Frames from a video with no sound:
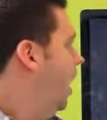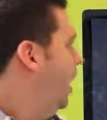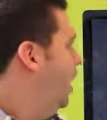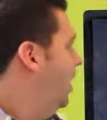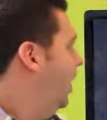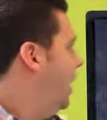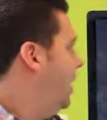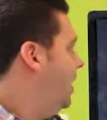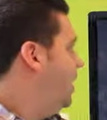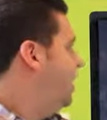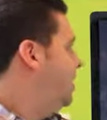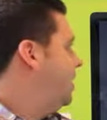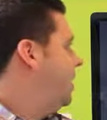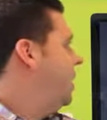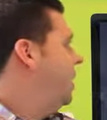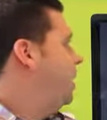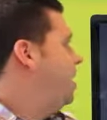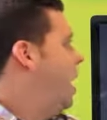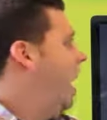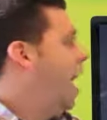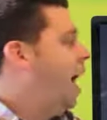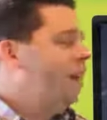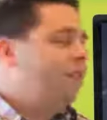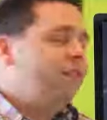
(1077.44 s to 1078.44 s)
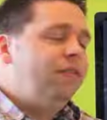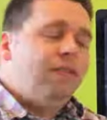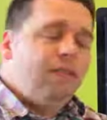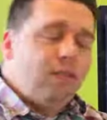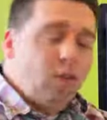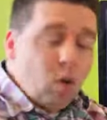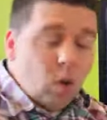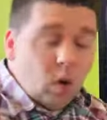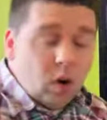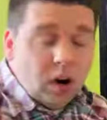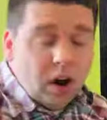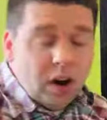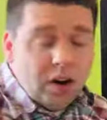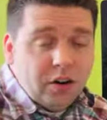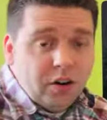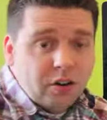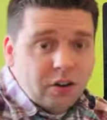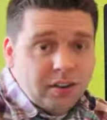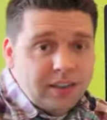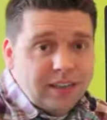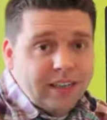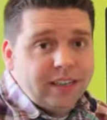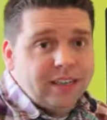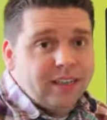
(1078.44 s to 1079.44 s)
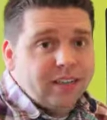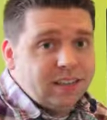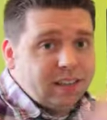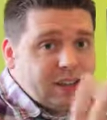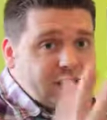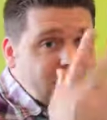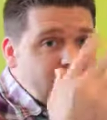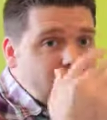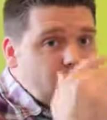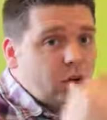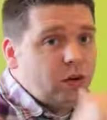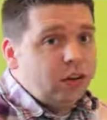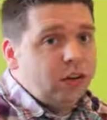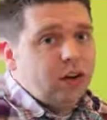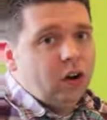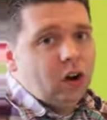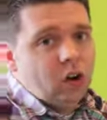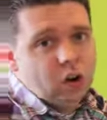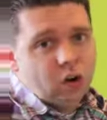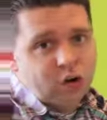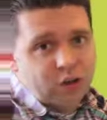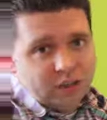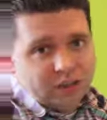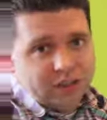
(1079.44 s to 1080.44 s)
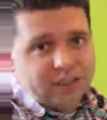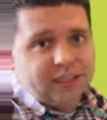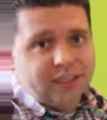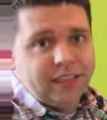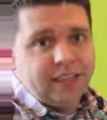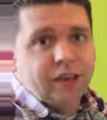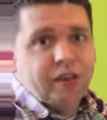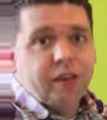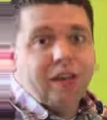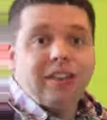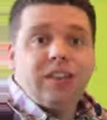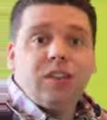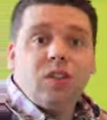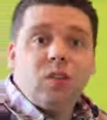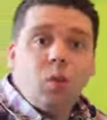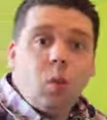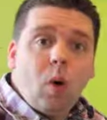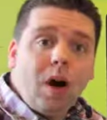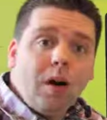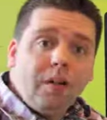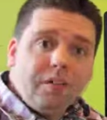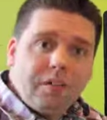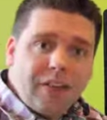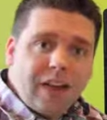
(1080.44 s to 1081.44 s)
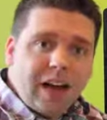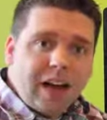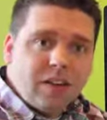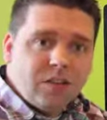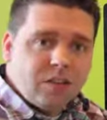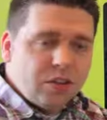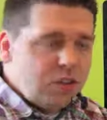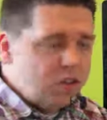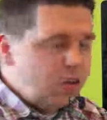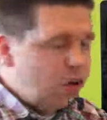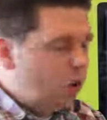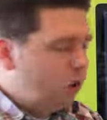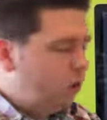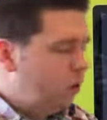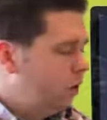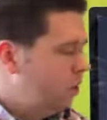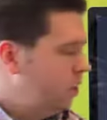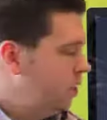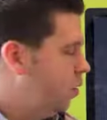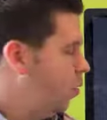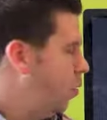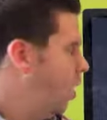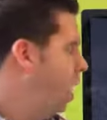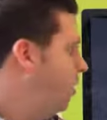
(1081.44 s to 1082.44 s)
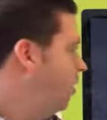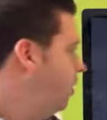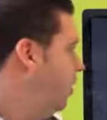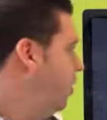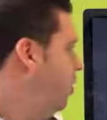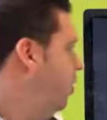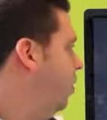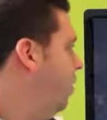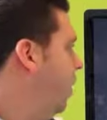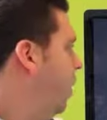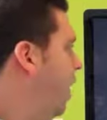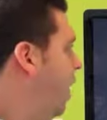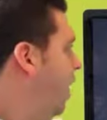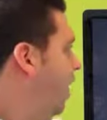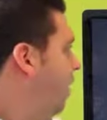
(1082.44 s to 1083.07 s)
let's say you had 400 deals at $30 a deal. That's $12,000 in revenue.